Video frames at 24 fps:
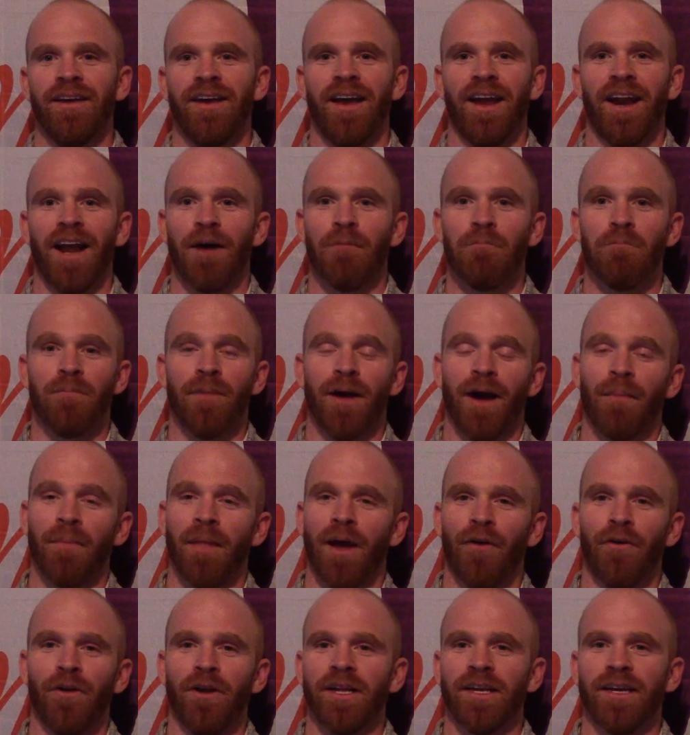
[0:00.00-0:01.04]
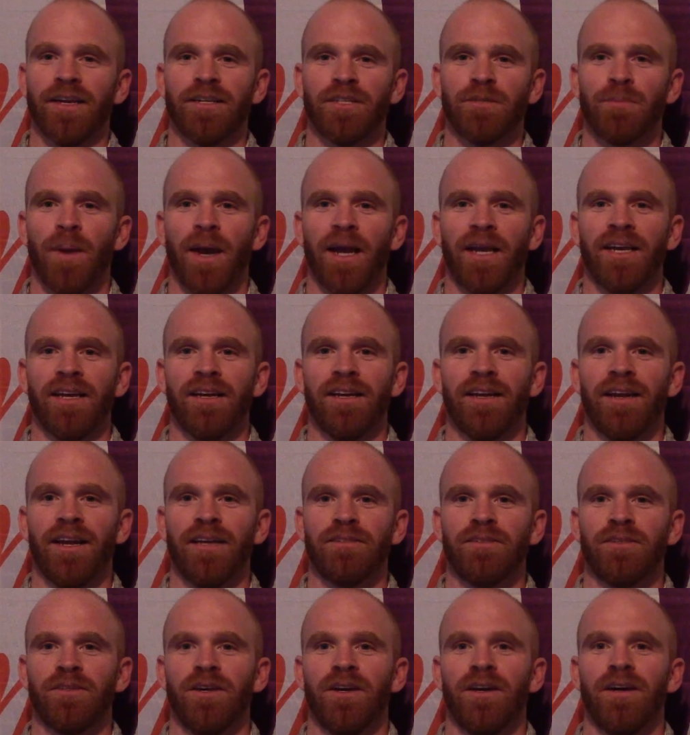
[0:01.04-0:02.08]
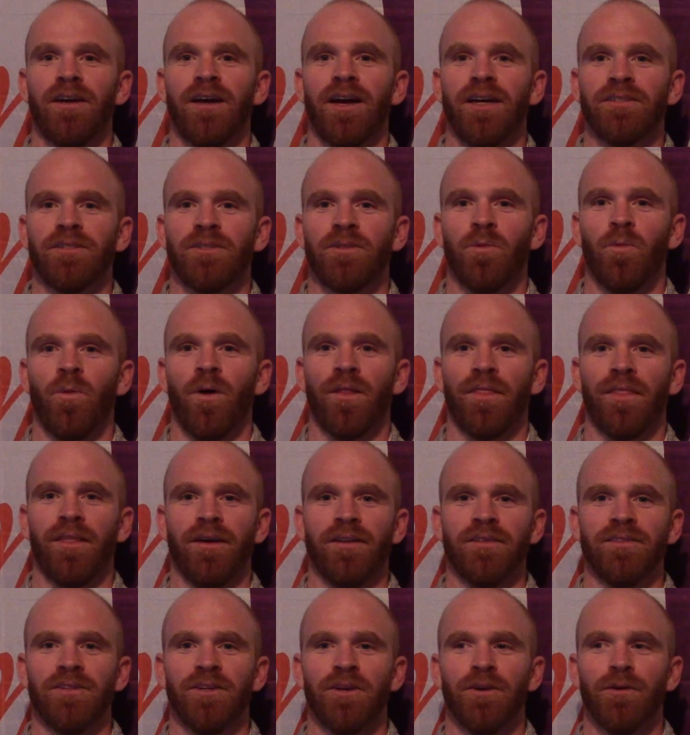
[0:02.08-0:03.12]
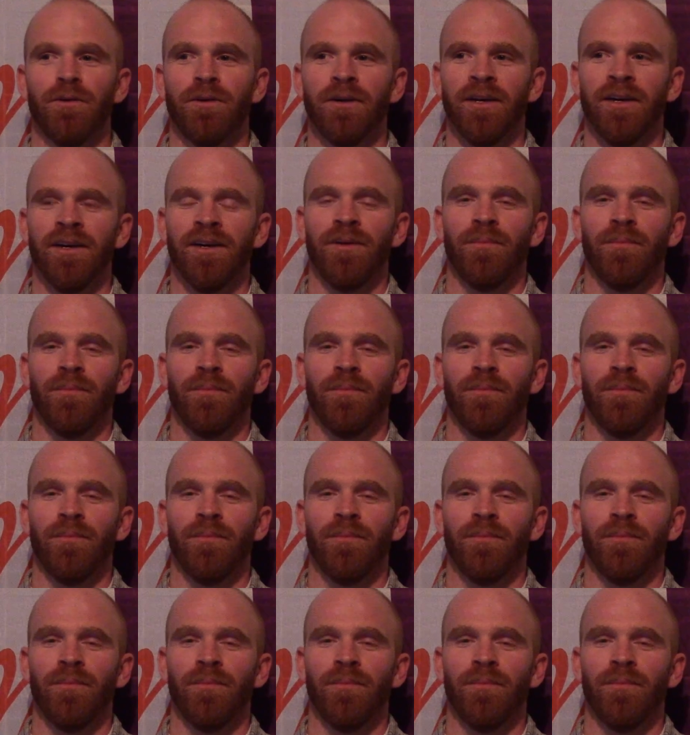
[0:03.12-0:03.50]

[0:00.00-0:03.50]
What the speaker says: I'm not really going to speculate as to what they'll do.